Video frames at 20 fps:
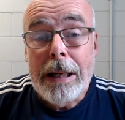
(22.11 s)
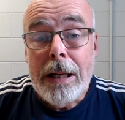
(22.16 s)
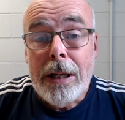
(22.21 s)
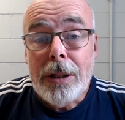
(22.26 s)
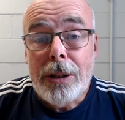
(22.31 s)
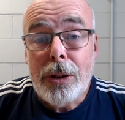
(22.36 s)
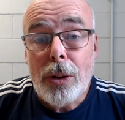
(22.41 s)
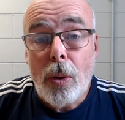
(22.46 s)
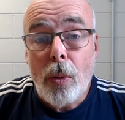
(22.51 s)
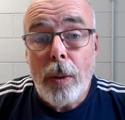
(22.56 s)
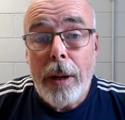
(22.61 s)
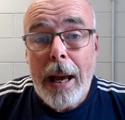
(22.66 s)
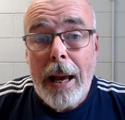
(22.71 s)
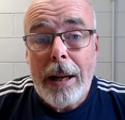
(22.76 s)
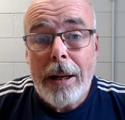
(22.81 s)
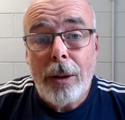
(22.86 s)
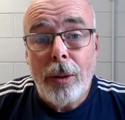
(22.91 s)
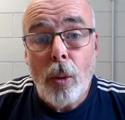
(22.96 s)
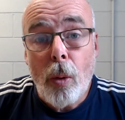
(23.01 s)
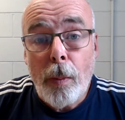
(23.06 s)
So we had
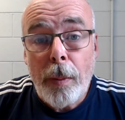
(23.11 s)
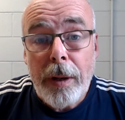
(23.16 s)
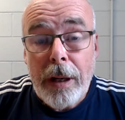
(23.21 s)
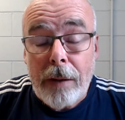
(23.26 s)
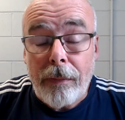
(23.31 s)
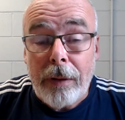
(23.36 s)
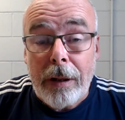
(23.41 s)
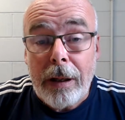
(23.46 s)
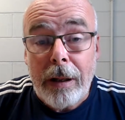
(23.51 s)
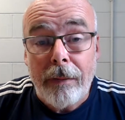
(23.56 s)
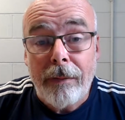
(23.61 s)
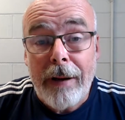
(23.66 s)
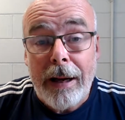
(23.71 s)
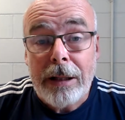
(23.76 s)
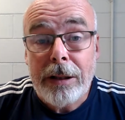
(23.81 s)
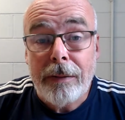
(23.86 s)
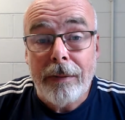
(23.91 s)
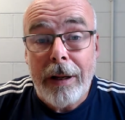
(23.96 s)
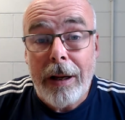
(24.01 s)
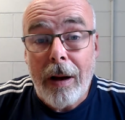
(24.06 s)
an open evening
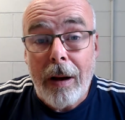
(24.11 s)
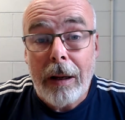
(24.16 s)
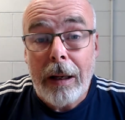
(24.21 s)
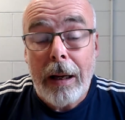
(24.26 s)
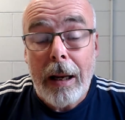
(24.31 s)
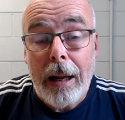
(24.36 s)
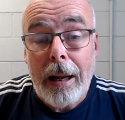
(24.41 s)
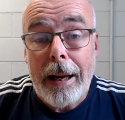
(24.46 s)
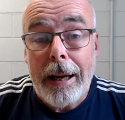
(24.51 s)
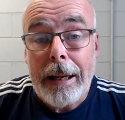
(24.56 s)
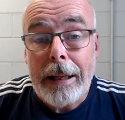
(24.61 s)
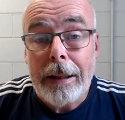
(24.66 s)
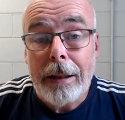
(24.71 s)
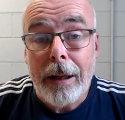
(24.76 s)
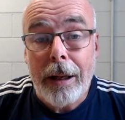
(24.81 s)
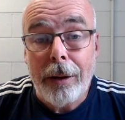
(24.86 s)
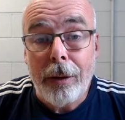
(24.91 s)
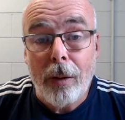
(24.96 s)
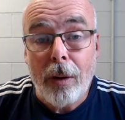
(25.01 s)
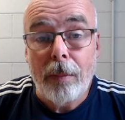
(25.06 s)
effectively online.
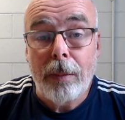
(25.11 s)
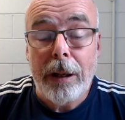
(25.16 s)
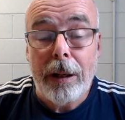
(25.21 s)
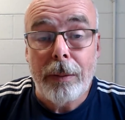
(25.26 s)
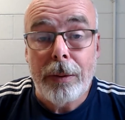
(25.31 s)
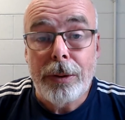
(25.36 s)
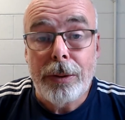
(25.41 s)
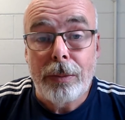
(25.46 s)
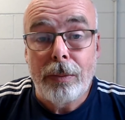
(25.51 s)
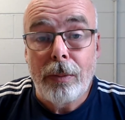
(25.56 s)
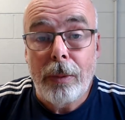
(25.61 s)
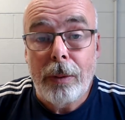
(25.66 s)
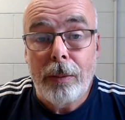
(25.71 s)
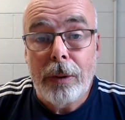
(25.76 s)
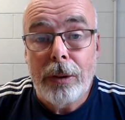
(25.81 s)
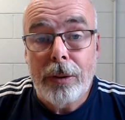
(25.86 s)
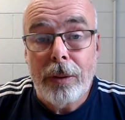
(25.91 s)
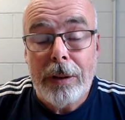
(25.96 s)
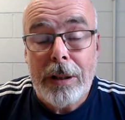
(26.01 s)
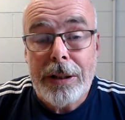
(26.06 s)
Normally we would
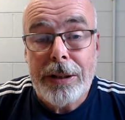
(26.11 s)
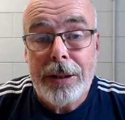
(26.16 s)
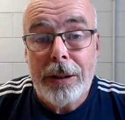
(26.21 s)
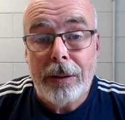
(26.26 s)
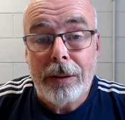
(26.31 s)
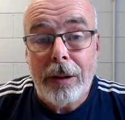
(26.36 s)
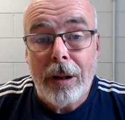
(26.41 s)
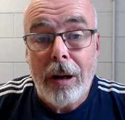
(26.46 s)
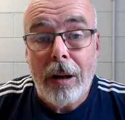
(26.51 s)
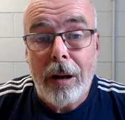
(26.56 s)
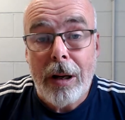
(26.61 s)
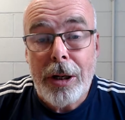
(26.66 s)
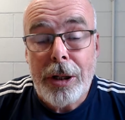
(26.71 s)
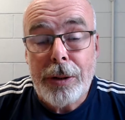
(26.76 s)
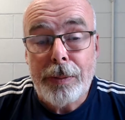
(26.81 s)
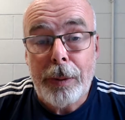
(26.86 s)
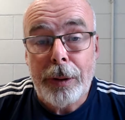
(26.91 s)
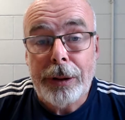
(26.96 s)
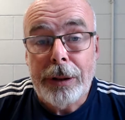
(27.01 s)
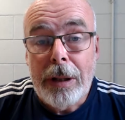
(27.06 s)
do this here in the college,
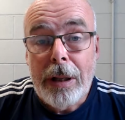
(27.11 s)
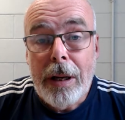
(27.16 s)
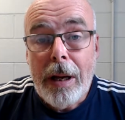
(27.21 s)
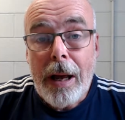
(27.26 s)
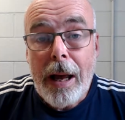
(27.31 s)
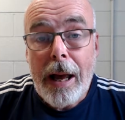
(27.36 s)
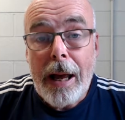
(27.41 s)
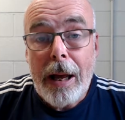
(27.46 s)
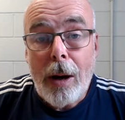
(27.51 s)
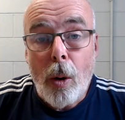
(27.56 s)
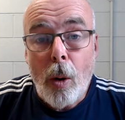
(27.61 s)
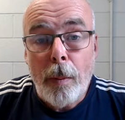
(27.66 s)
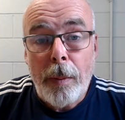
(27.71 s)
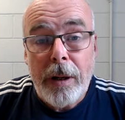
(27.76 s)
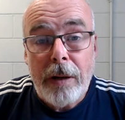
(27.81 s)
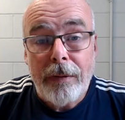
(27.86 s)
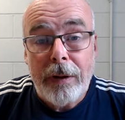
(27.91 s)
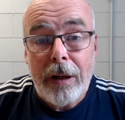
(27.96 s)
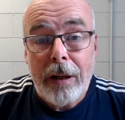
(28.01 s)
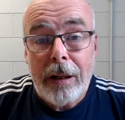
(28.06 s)
but open
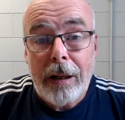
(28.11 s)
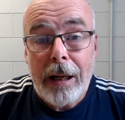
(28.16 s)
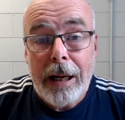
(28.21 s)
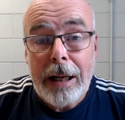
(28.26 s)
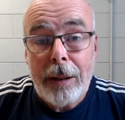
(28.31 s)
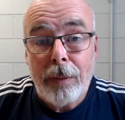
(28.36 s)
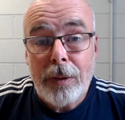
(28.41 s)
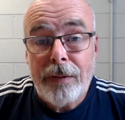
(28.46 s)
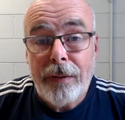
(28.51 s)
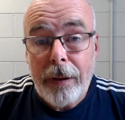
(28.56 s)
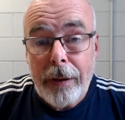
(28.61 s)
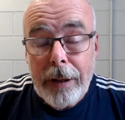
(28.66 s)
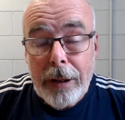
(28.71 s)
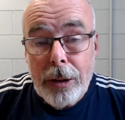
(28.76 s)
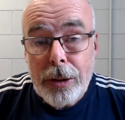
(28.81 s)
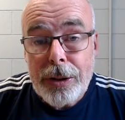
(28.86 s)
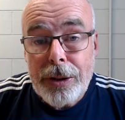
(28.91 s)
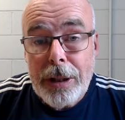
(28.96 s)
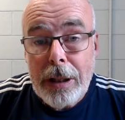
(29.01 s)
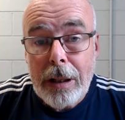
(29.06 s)
evening online was very
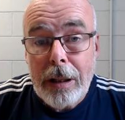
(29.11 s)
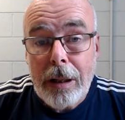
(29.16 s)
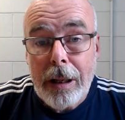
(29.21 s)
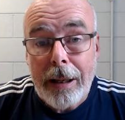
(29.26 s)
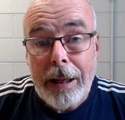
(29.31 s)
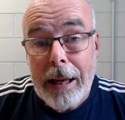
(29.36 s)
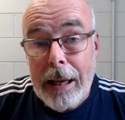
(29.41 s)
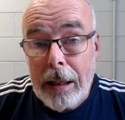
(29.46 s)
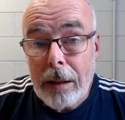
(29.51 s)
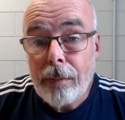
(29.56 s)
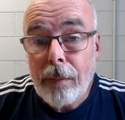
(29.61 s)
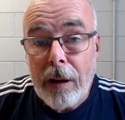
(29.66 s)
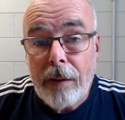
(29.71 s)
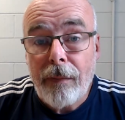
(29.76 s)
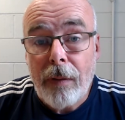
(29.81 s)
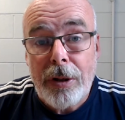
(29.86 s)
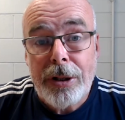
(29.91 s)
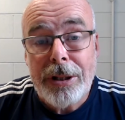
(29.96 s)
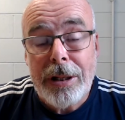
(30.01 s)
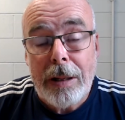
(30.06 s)
interesting. Again, my
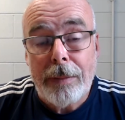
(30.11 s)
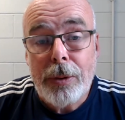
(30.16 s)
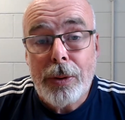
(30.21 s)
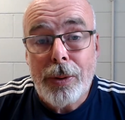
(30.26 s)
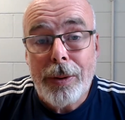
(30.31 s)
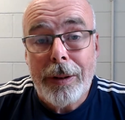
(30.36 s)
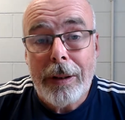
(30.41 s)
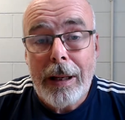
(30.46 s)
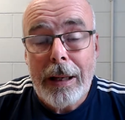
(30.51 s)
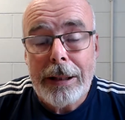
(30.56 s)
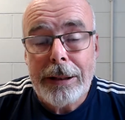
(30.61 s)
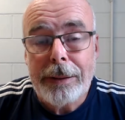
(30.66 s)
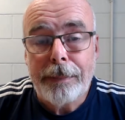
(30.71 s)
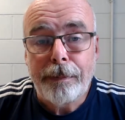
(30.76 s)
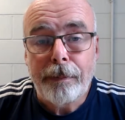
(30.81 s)
first time doing that.